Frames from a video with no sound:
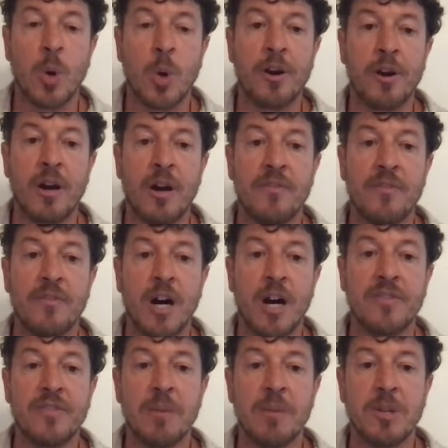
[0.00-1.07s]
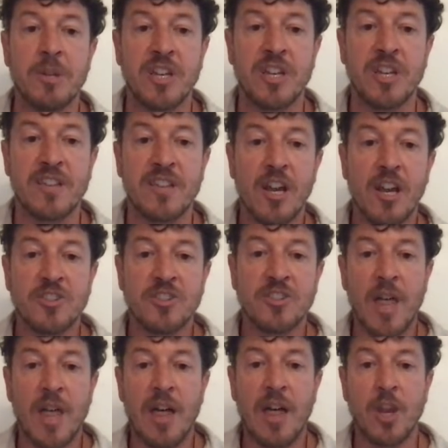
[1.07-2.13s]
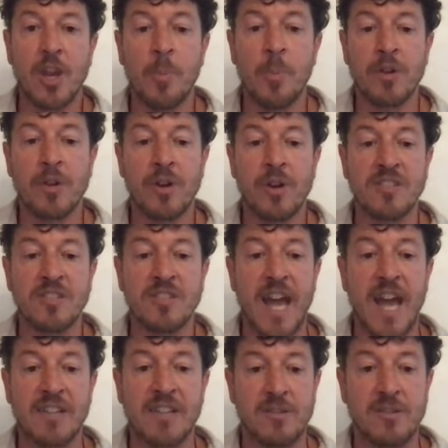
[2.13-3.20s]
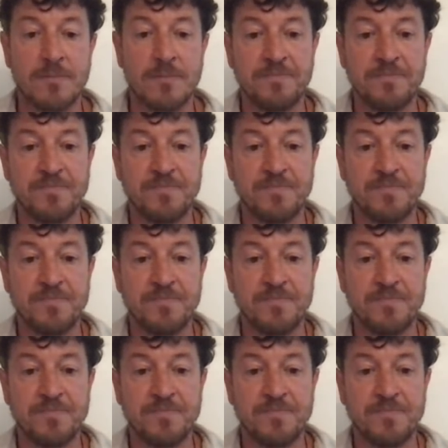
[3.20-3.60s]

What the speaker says: a quarter of the images so that the notebook runs faster.